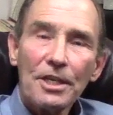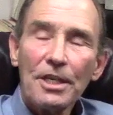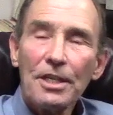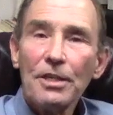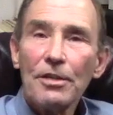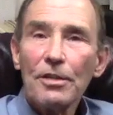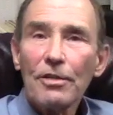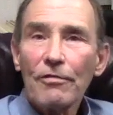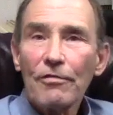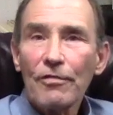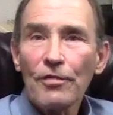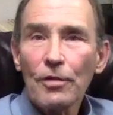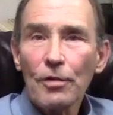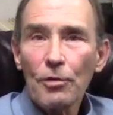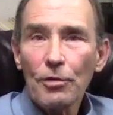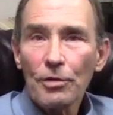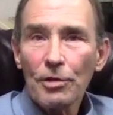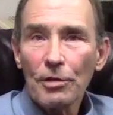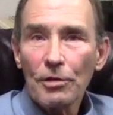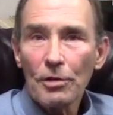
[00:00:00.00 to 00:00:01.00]
in the
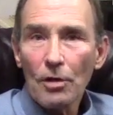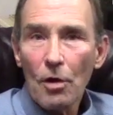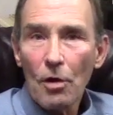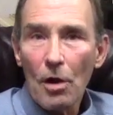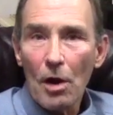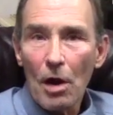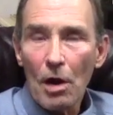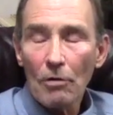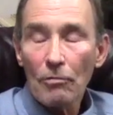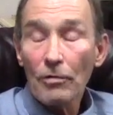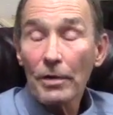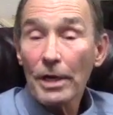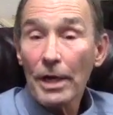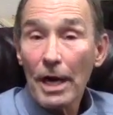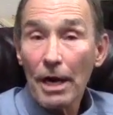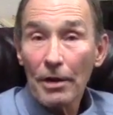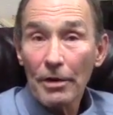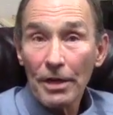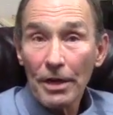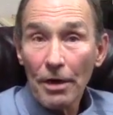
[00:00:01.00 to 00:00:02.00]
Florida law
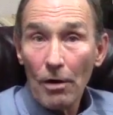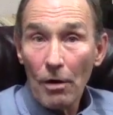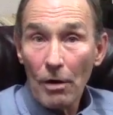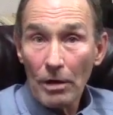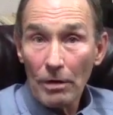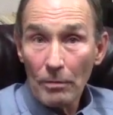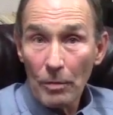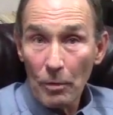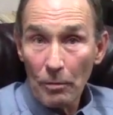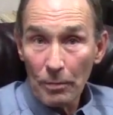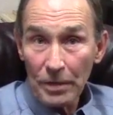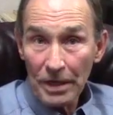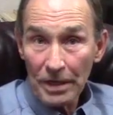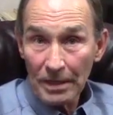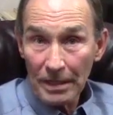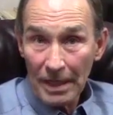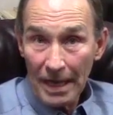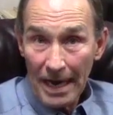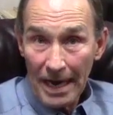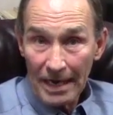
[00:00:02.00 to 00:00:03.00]
regarding
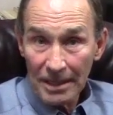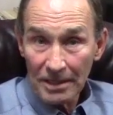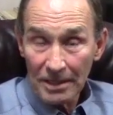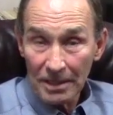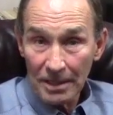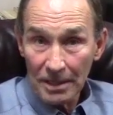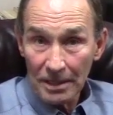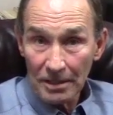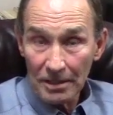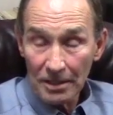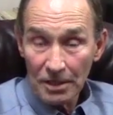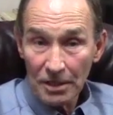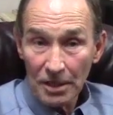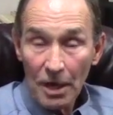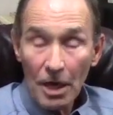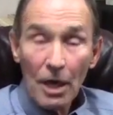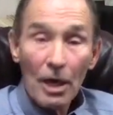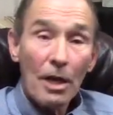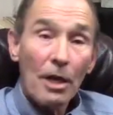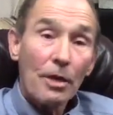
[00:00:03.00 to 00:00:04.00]
automobile accidents.
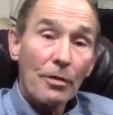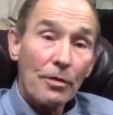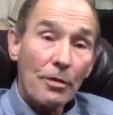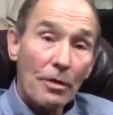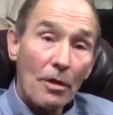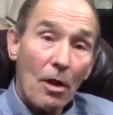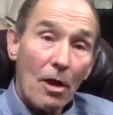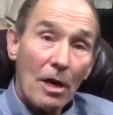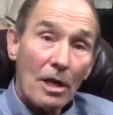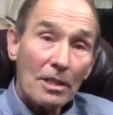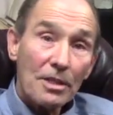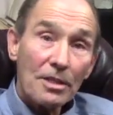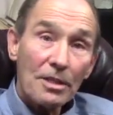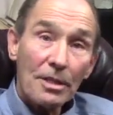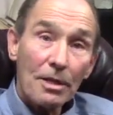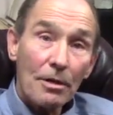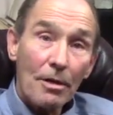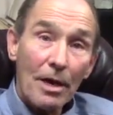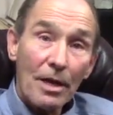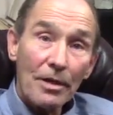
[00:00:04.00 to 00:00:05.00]
The laws that
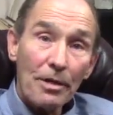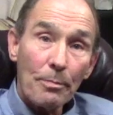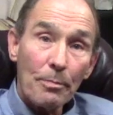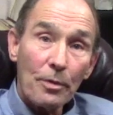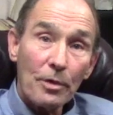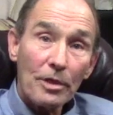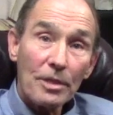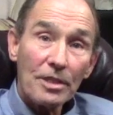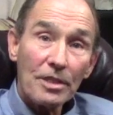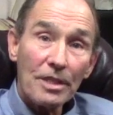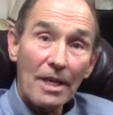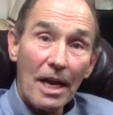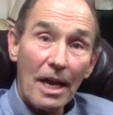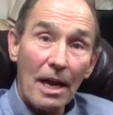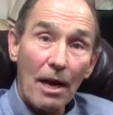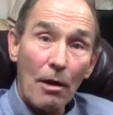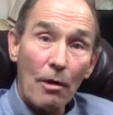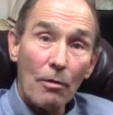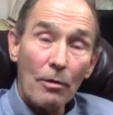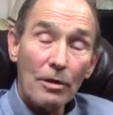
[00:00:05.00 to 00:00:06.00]
are on the books
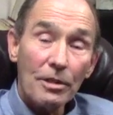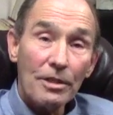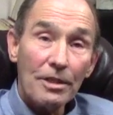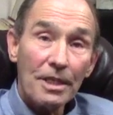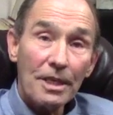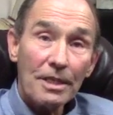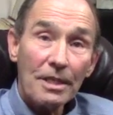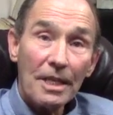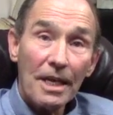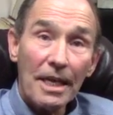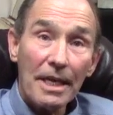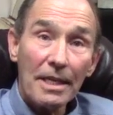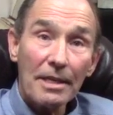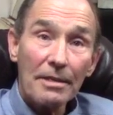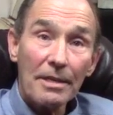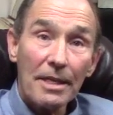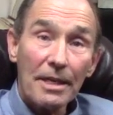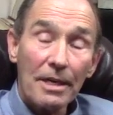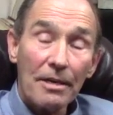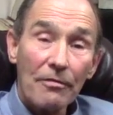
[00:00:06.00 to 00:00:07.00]
now
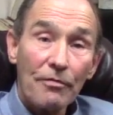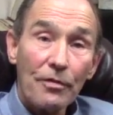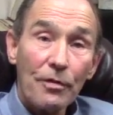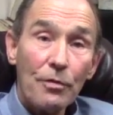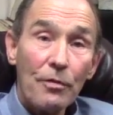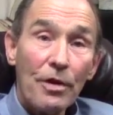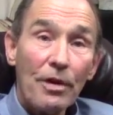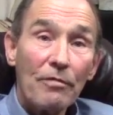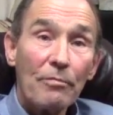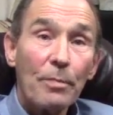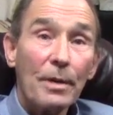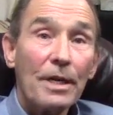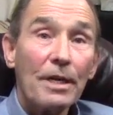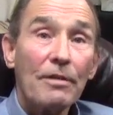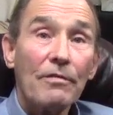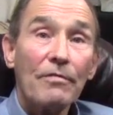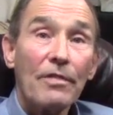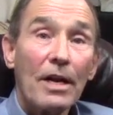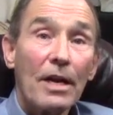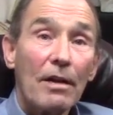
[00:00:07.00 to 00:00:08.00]
dictate that if you have been
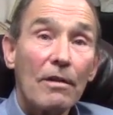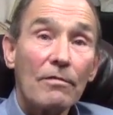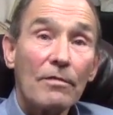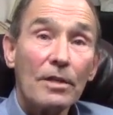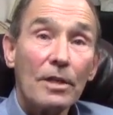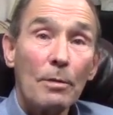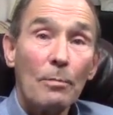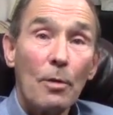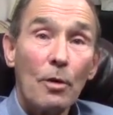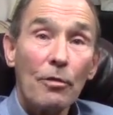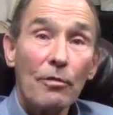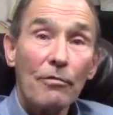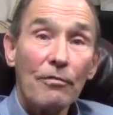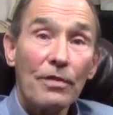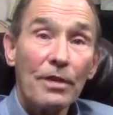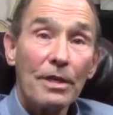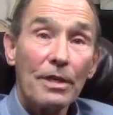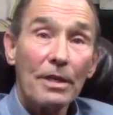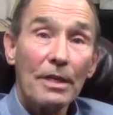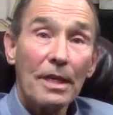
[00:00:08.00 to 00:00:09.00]
involved in a motor
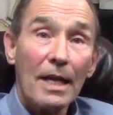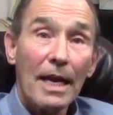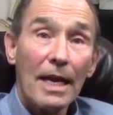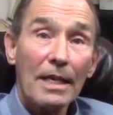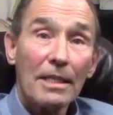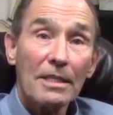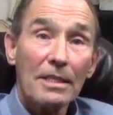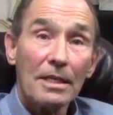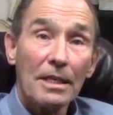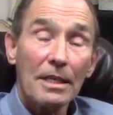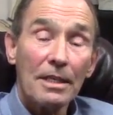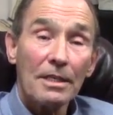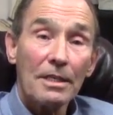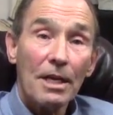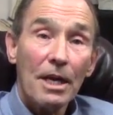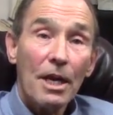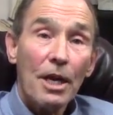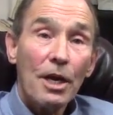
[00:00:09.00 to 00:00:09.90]
vehicle accident,